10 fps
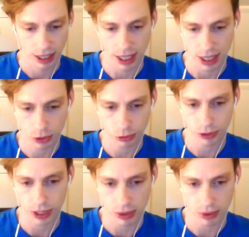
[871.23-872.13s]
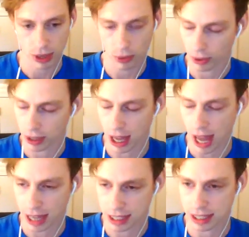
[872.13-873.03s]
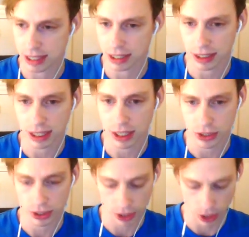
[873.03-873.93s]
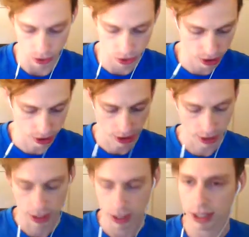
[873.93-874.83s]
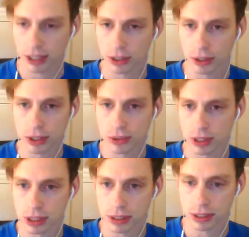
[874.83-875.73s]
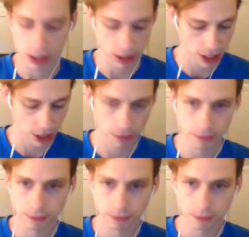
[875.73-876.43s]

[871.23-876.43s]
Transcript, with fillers: uh, hopefully it can't access anything else on the host and can only do things to the container.